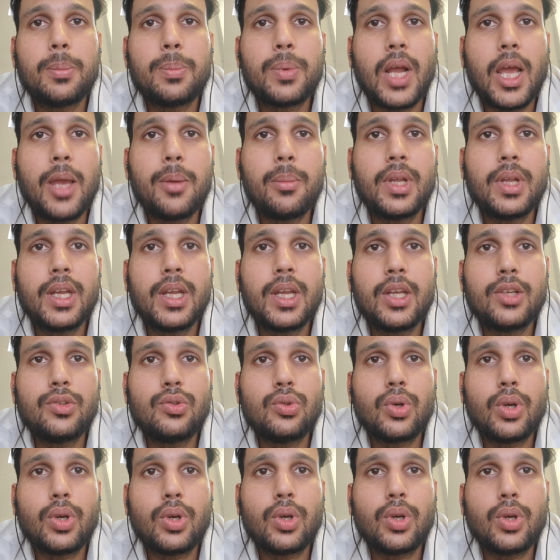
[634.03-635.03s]
primary
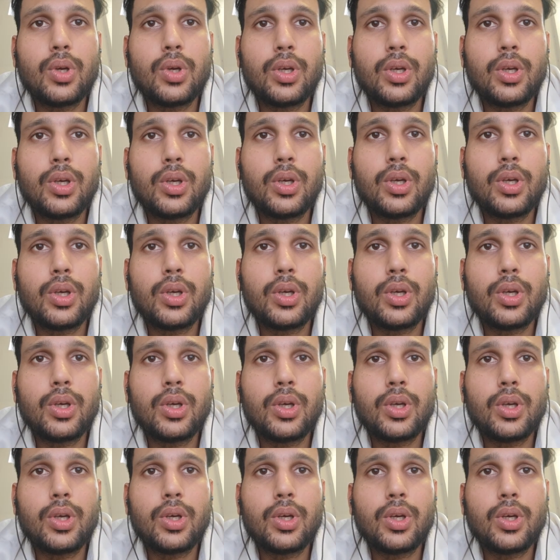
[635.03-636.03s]
education for
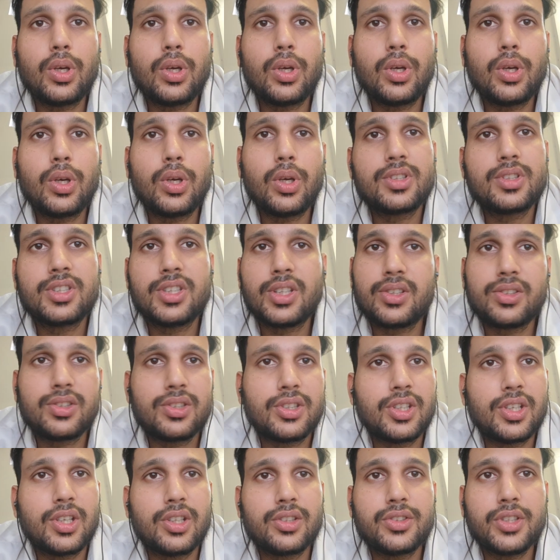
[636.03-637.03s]
3 to
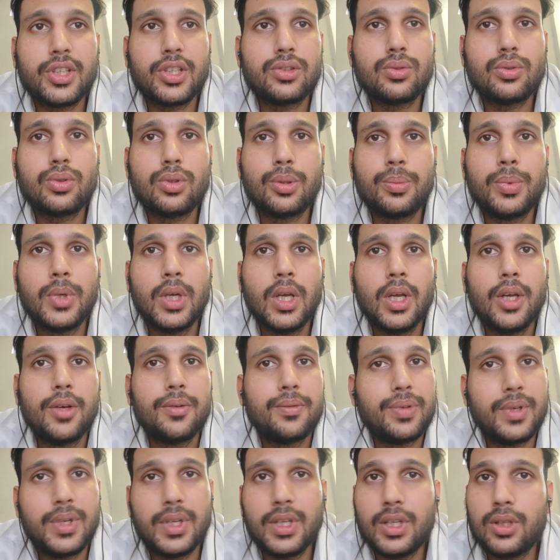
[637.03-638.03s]
6 years age group,
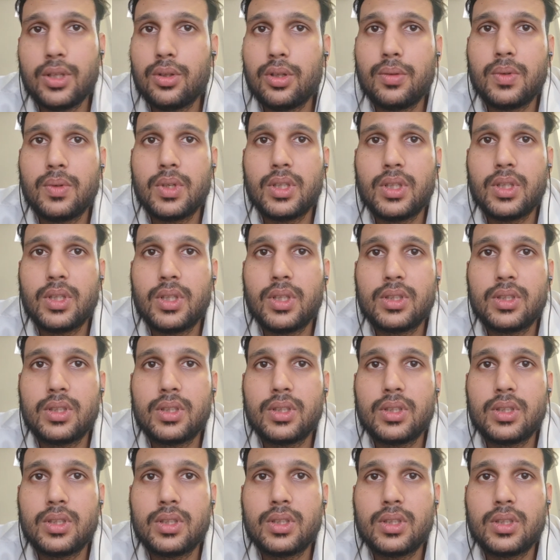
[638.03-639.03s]
free universal
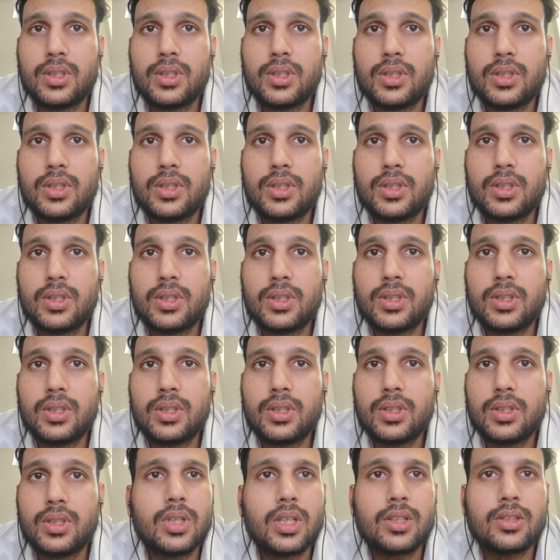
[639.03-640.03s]
compulsory
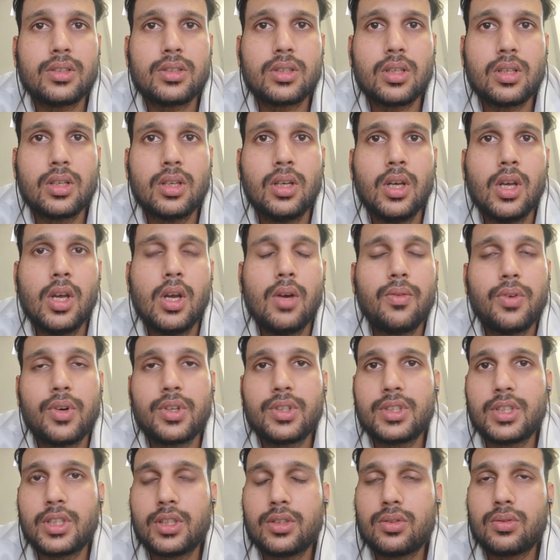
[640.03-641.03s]
elementary education
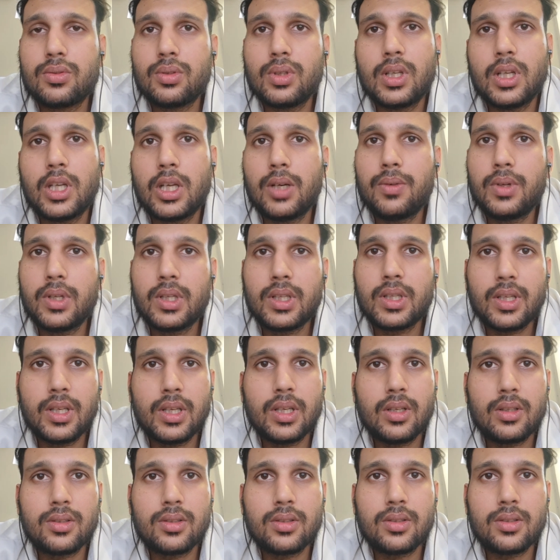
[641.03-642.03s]
for 6 to 11
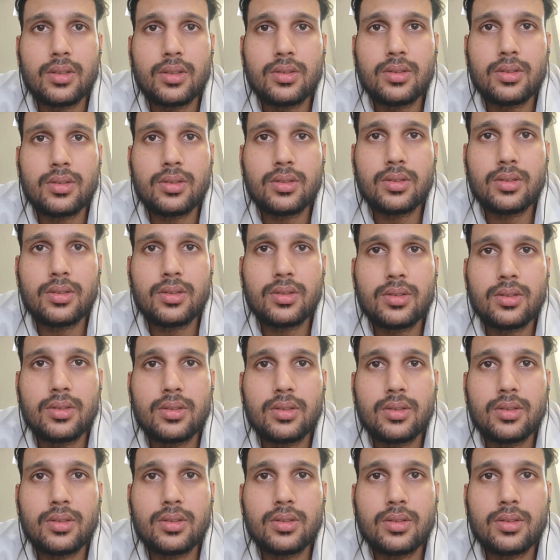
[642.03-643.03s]
years
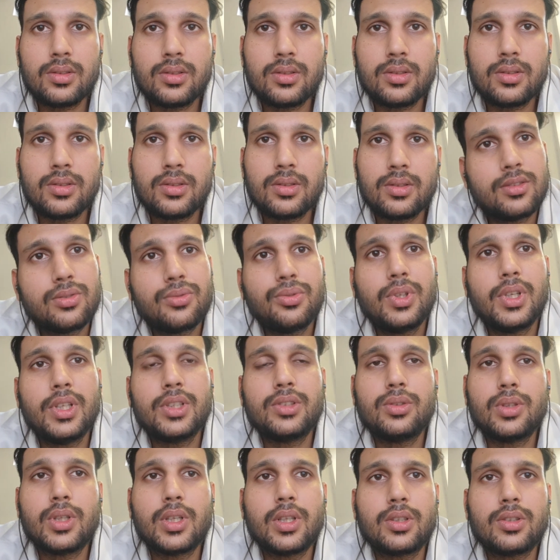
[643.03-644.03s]
age group, high school
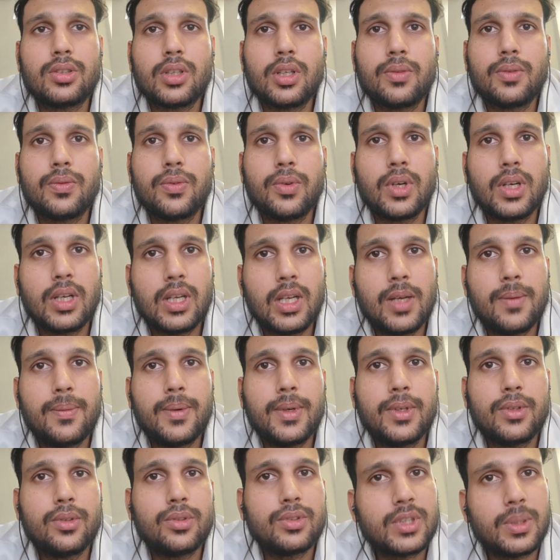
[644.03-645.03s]
education for
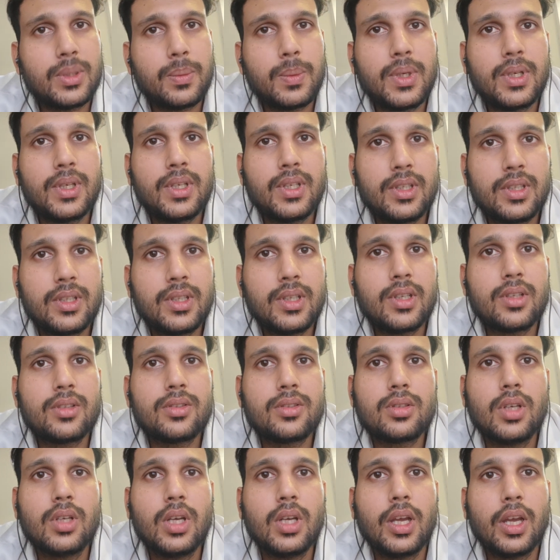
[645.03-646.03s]
11 to 17
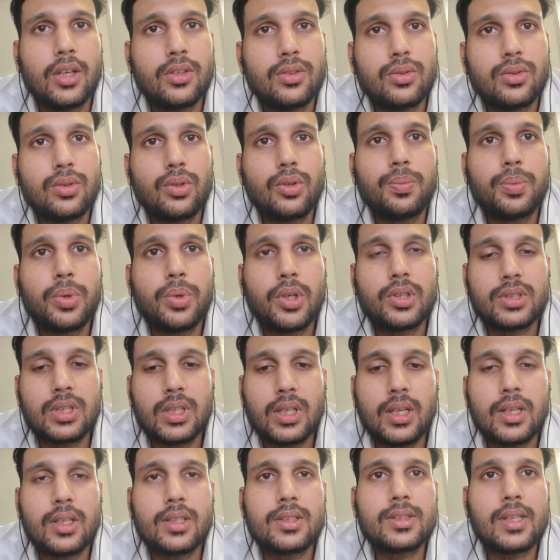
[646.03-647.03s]
years age group for
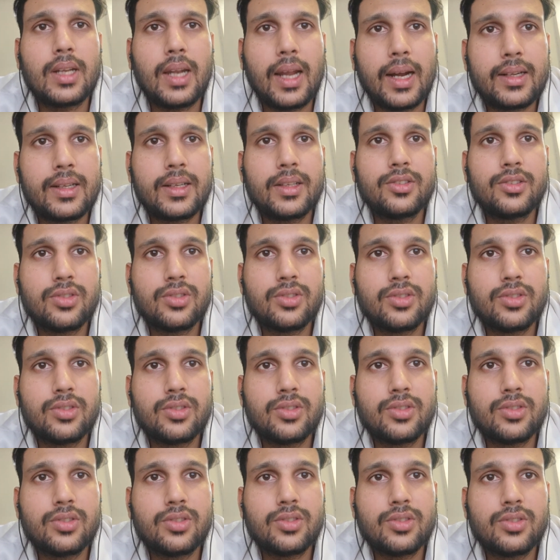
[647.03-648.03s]
selected
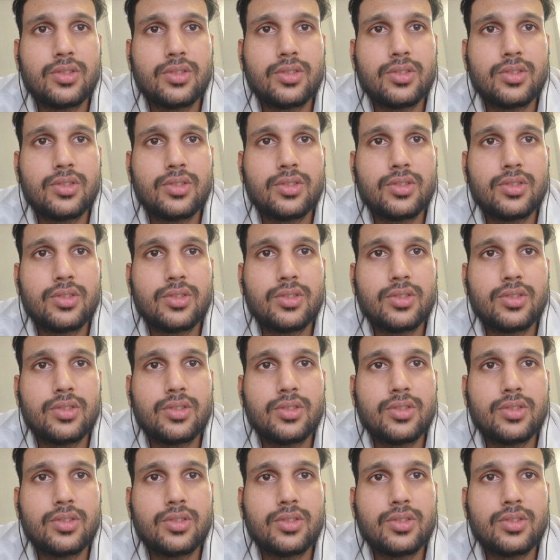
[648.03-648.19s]
children,